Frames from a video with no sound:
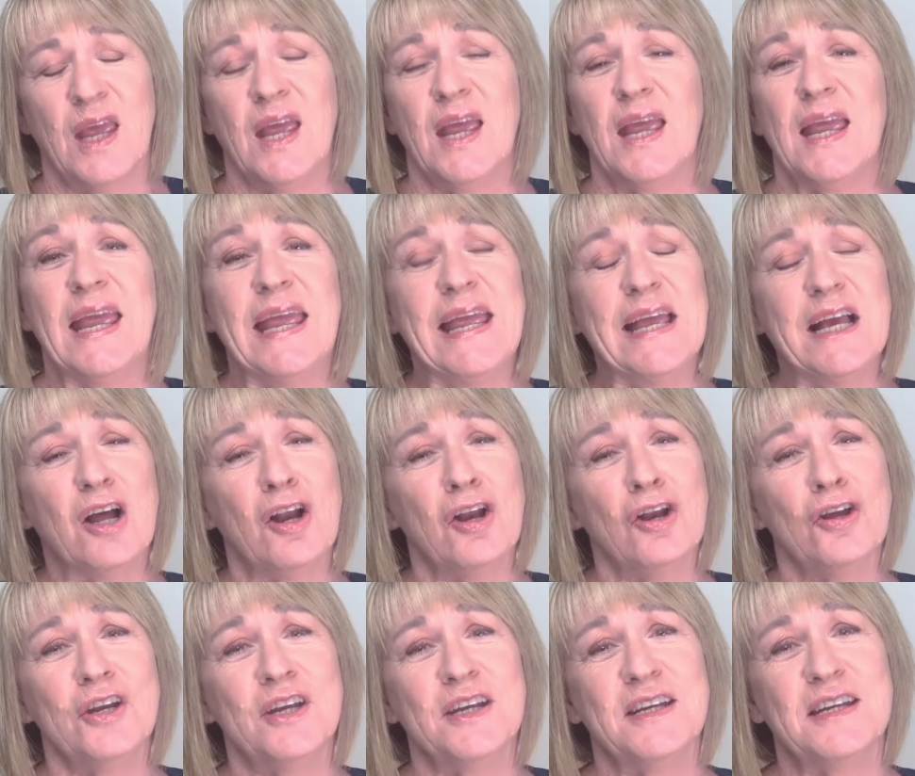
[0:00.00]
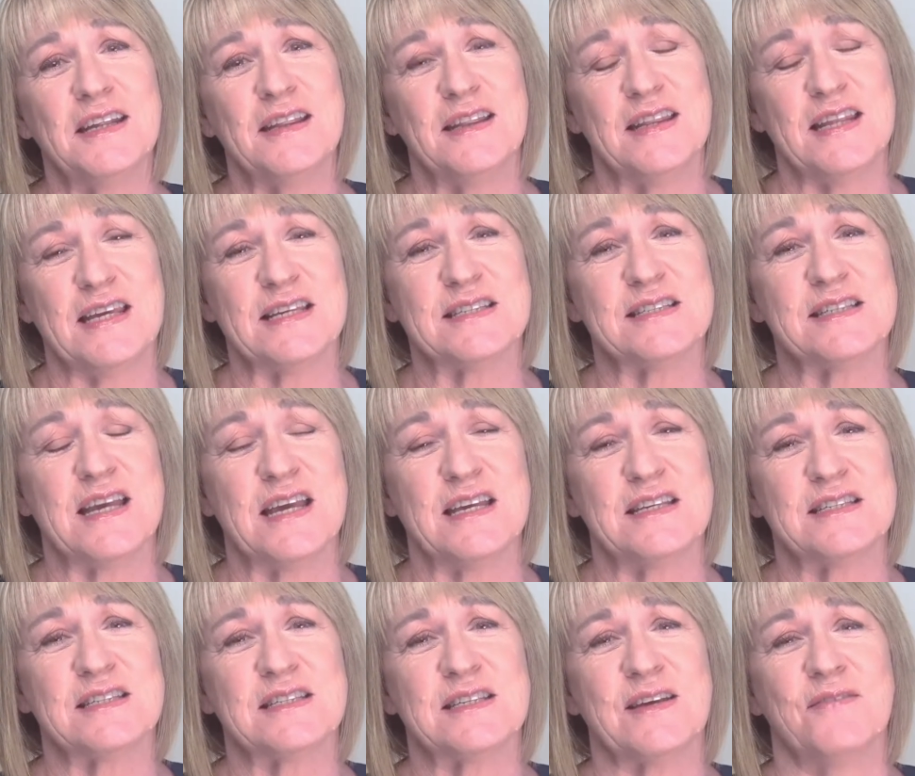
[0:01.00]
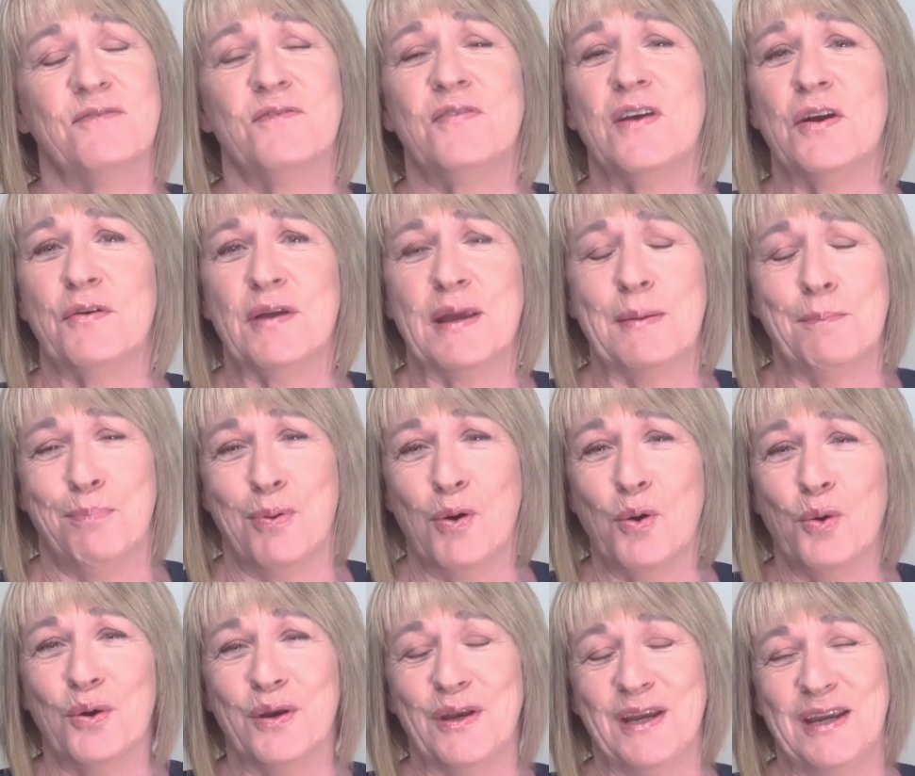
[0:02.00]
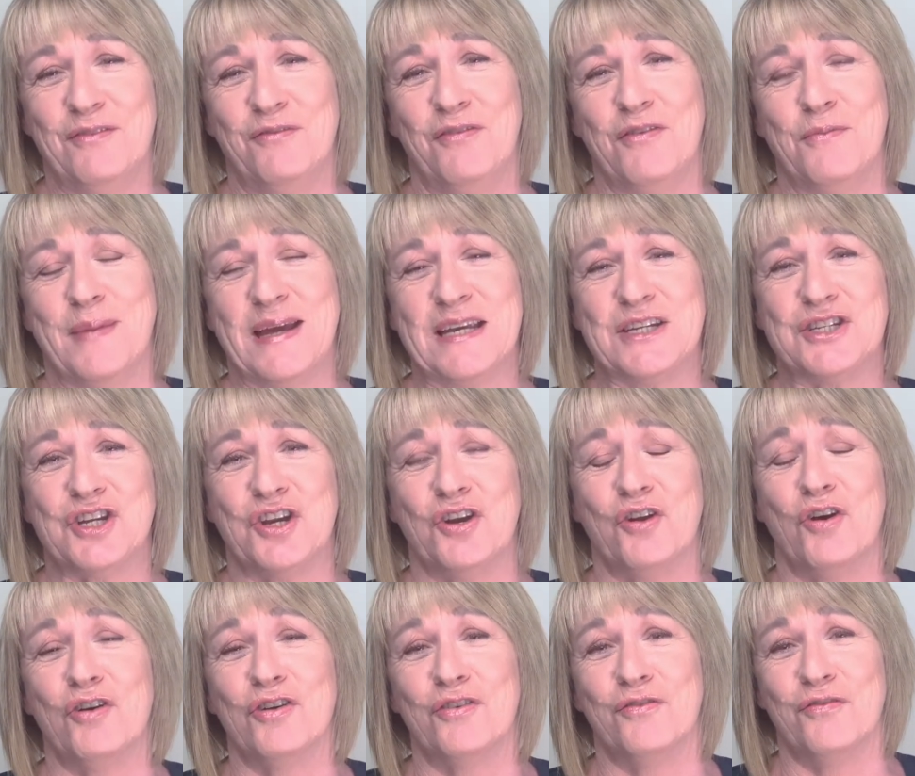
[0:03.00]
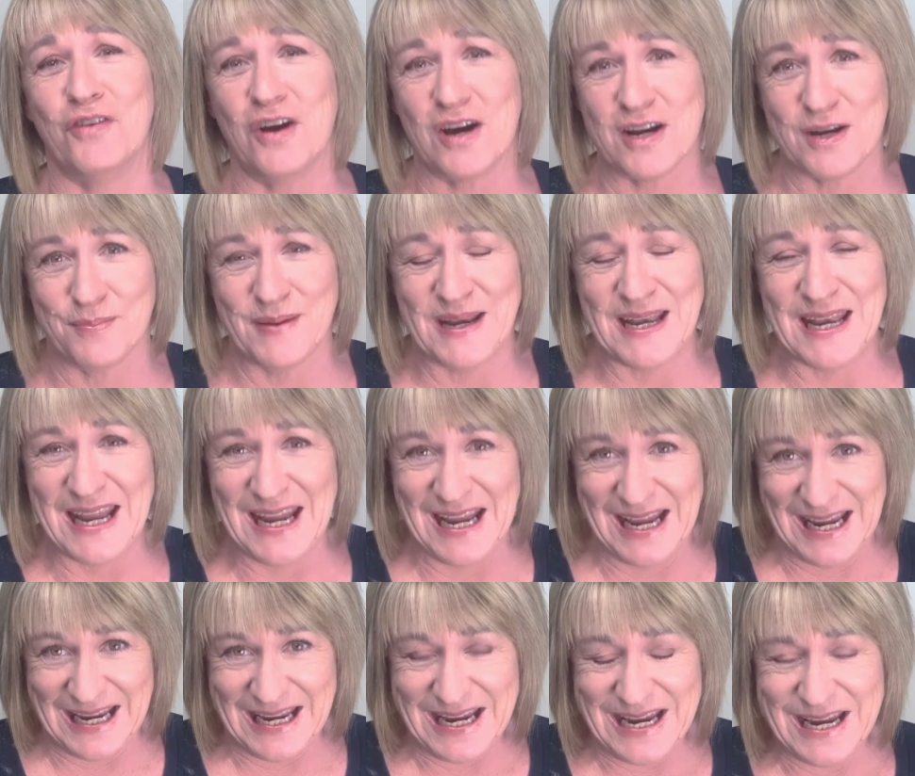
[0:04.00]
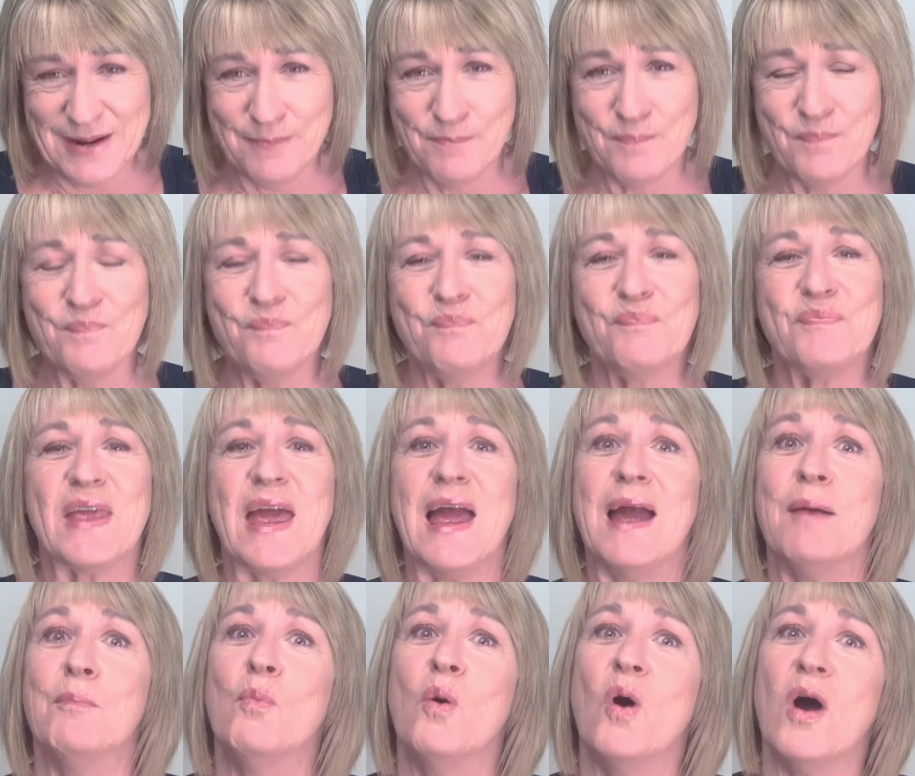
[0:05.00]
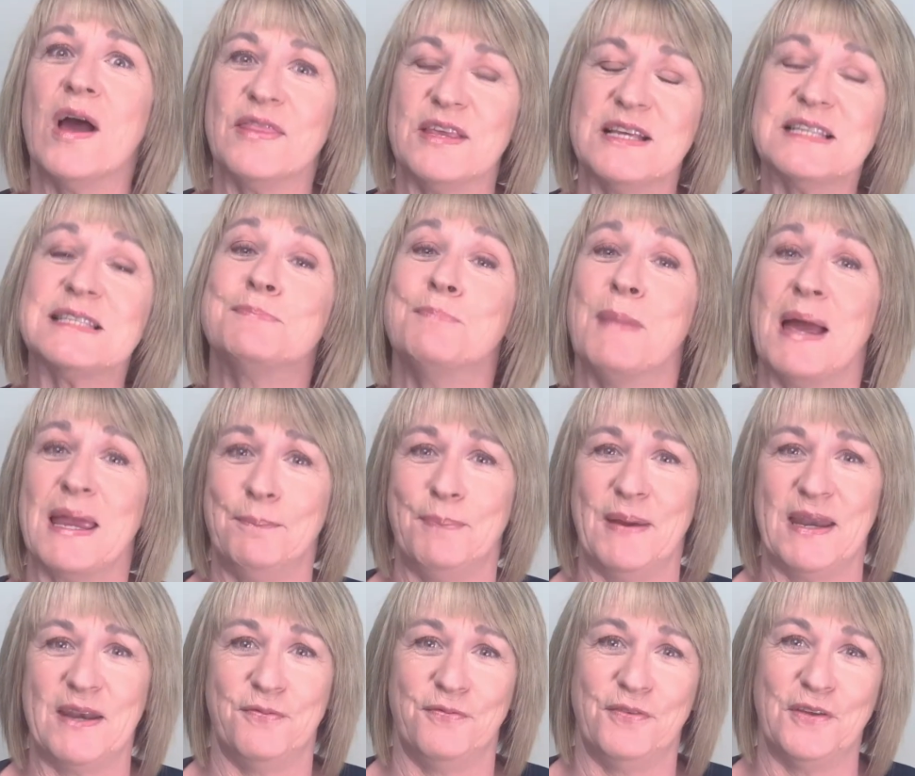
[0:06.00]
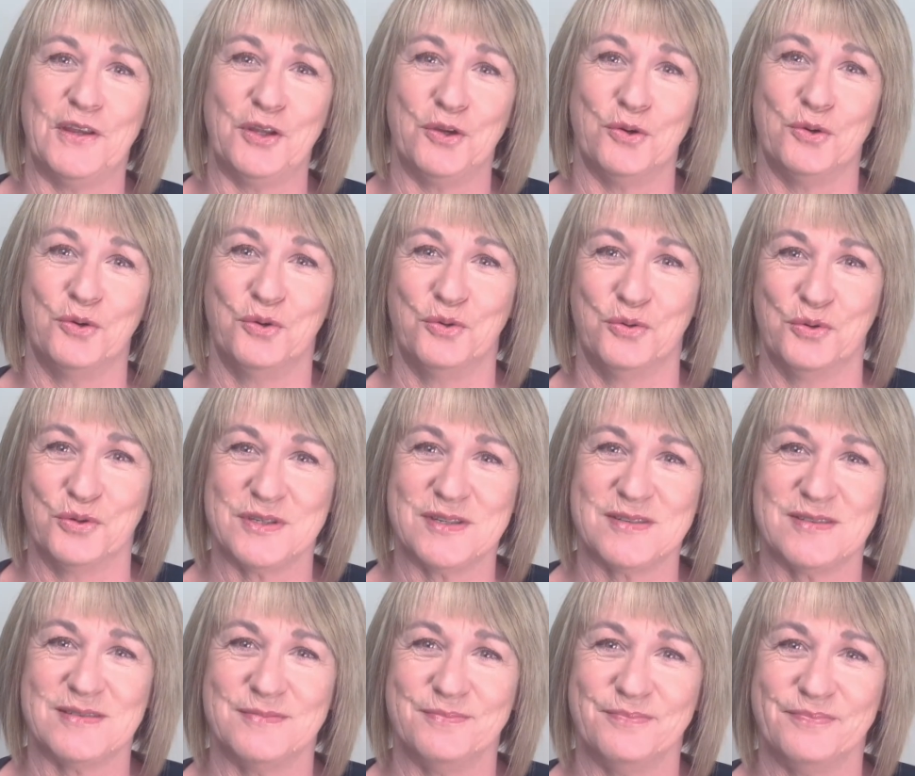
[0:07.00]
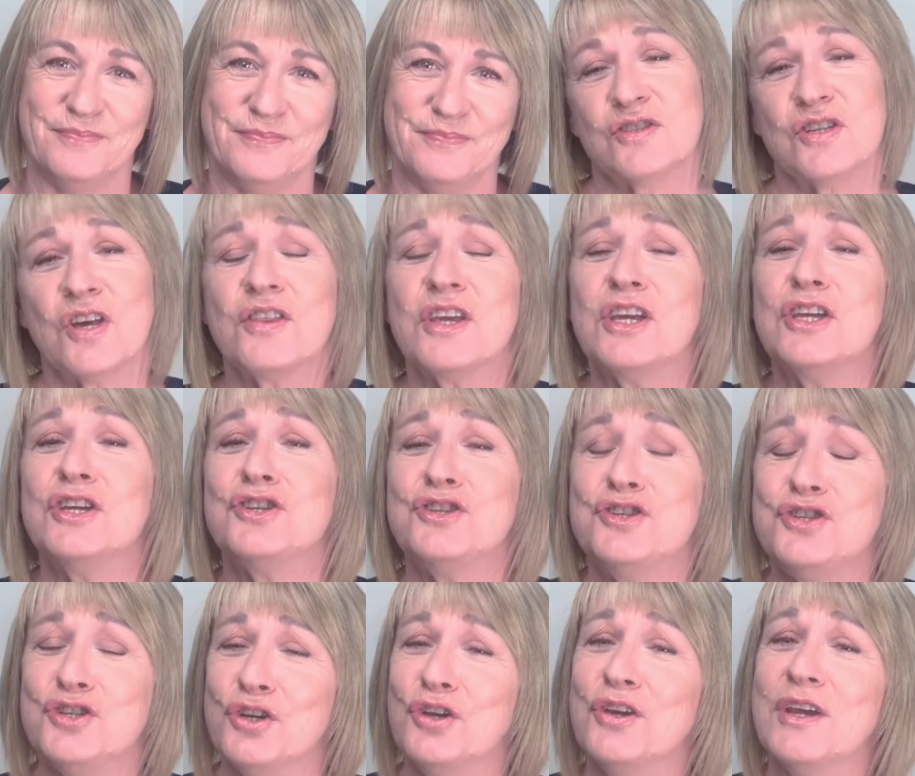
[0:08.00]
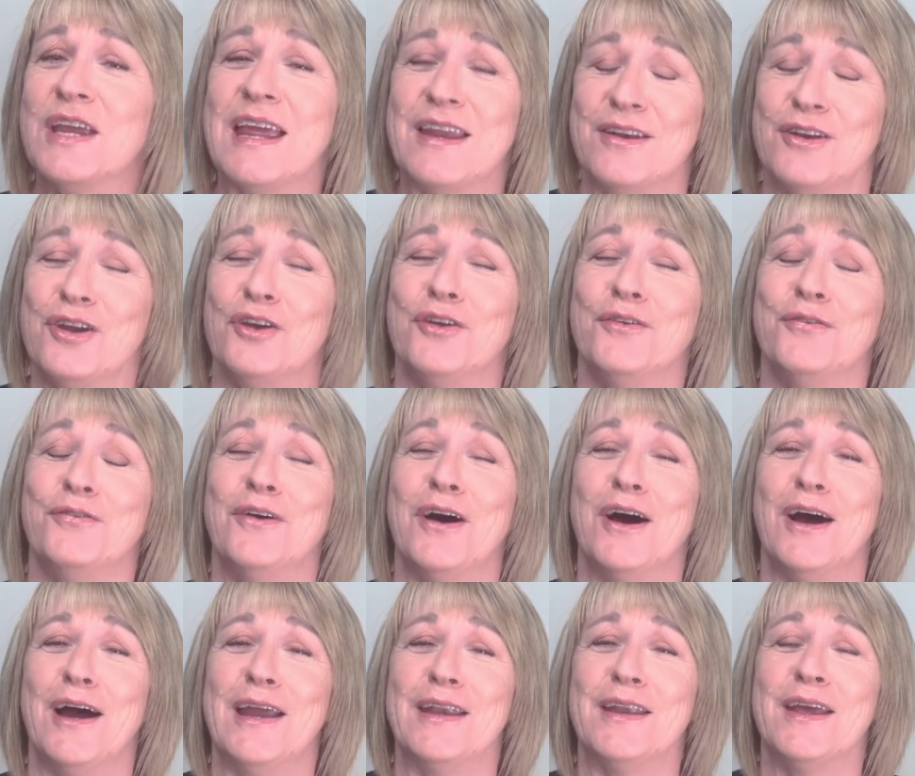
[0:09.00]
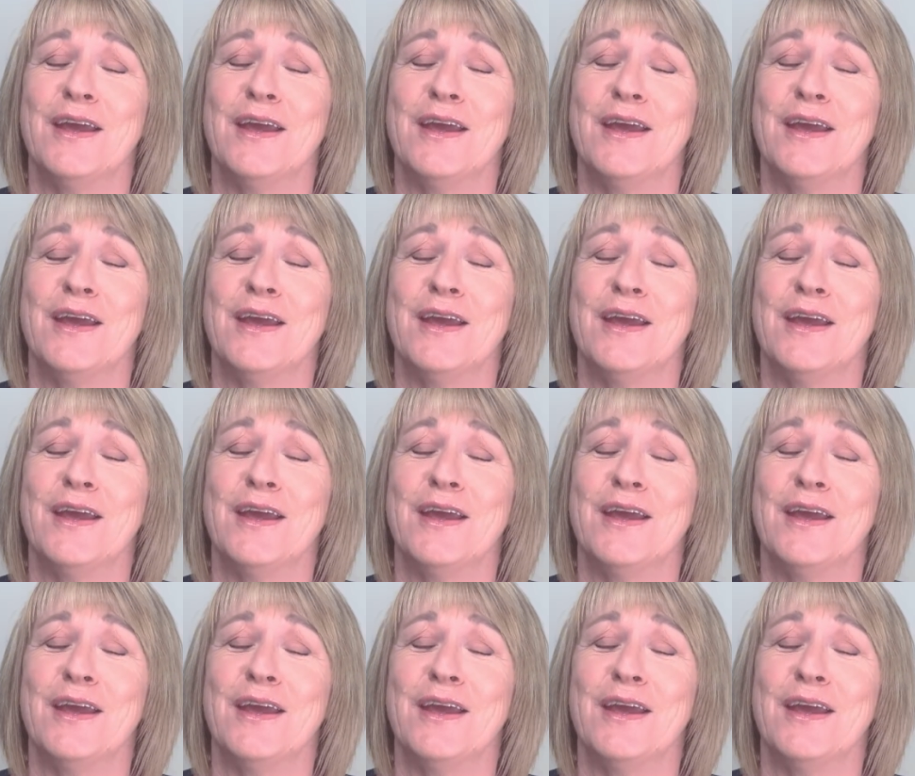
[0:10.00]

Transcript: Included in this is some very important information on vitamin E and why this may benefit your horse, so that you do get notified